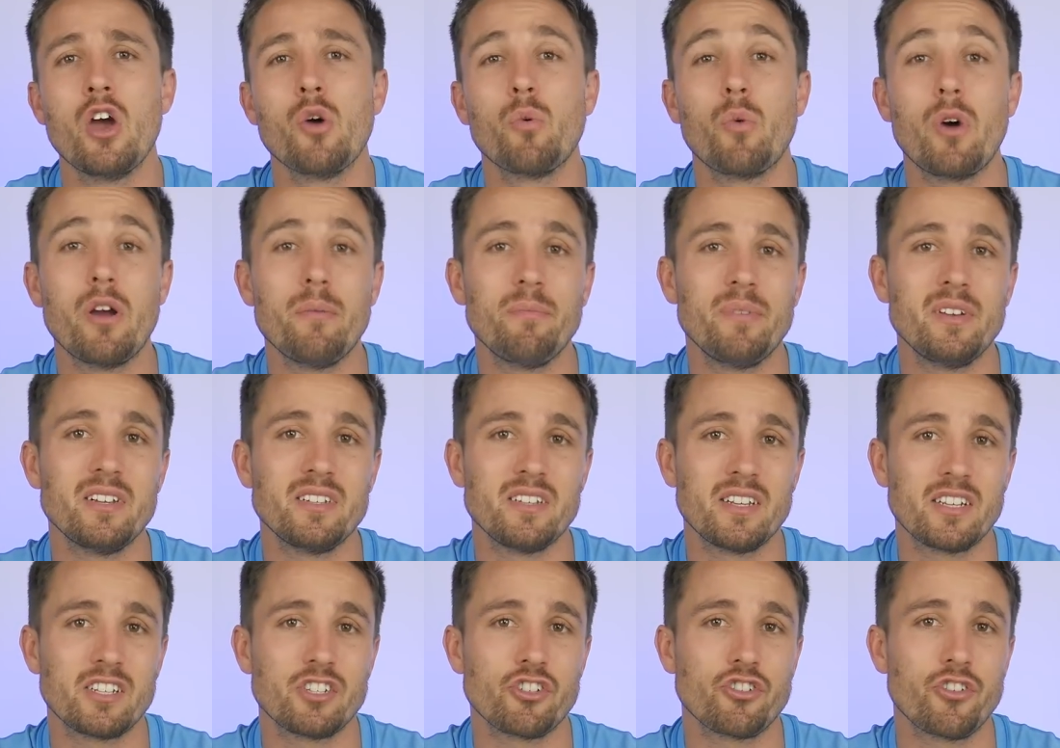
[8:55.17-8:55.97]
won't be
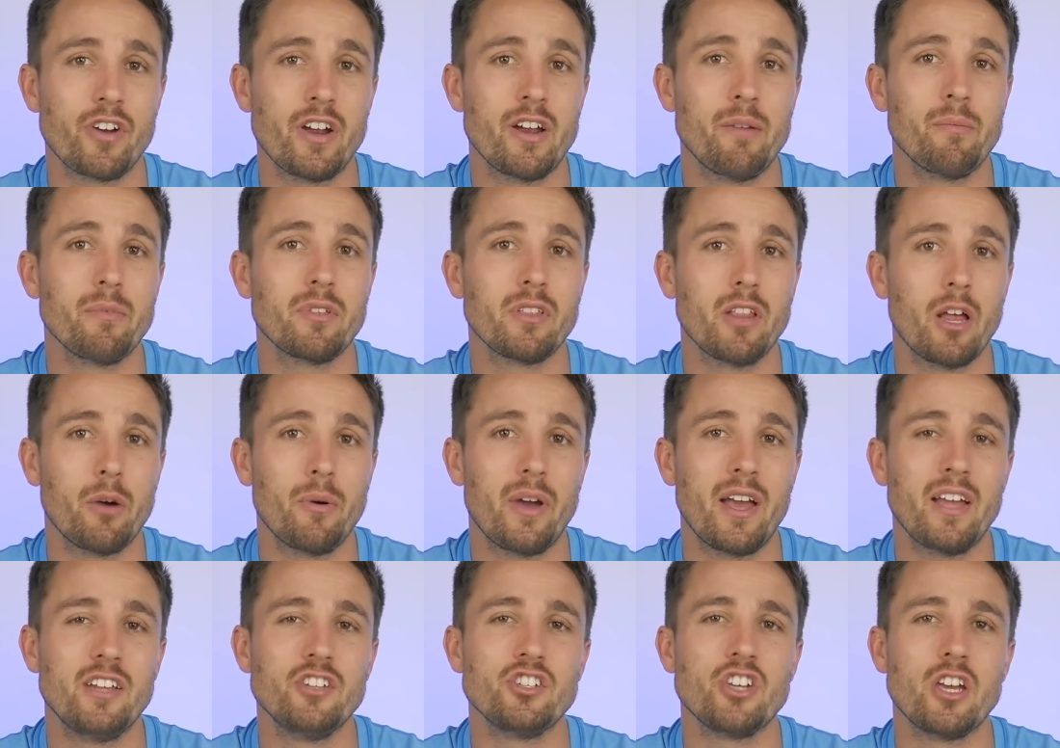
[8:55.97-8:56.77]
as extreme with lower
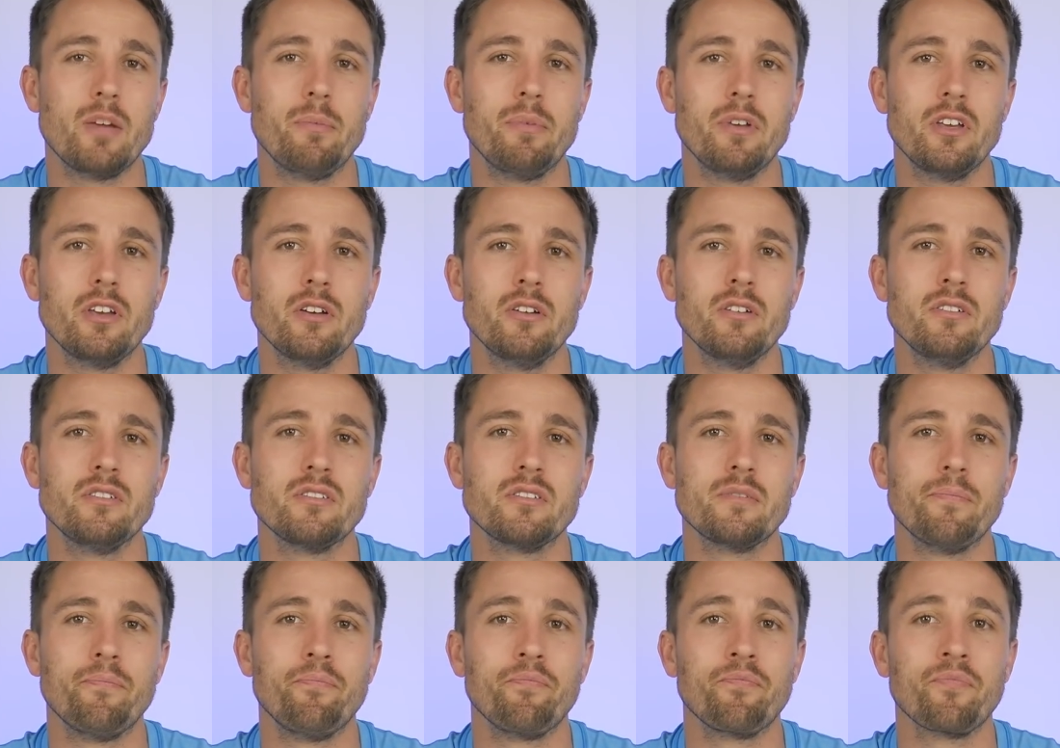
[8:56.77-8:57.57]
end
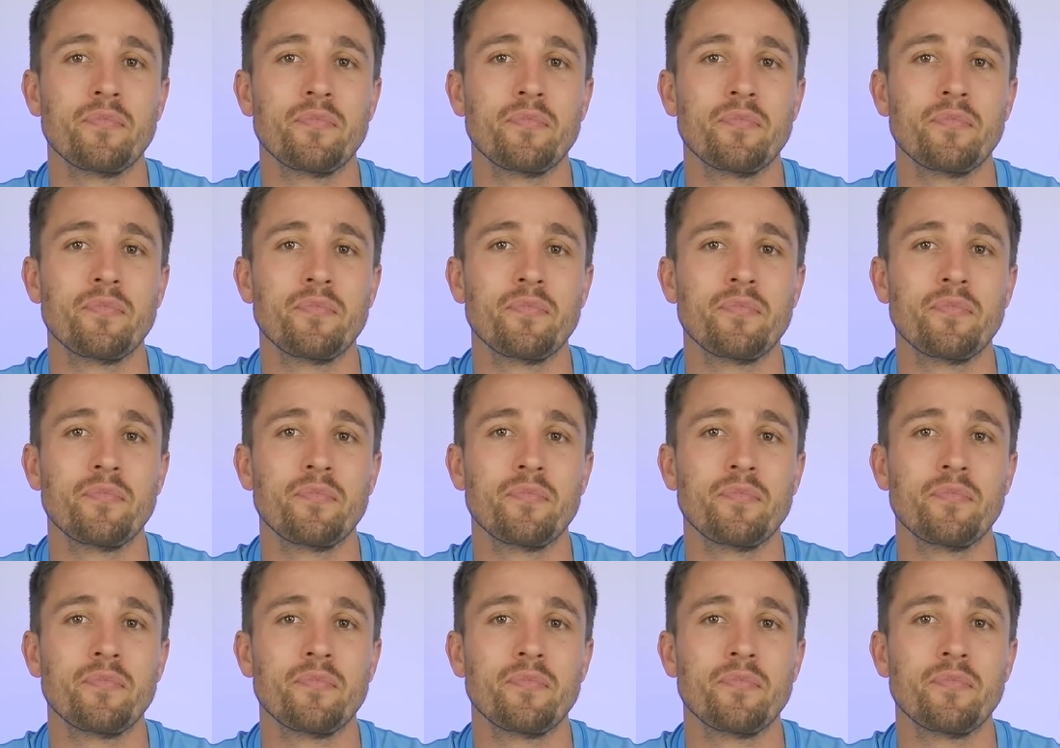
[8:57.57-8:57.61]
GPUs.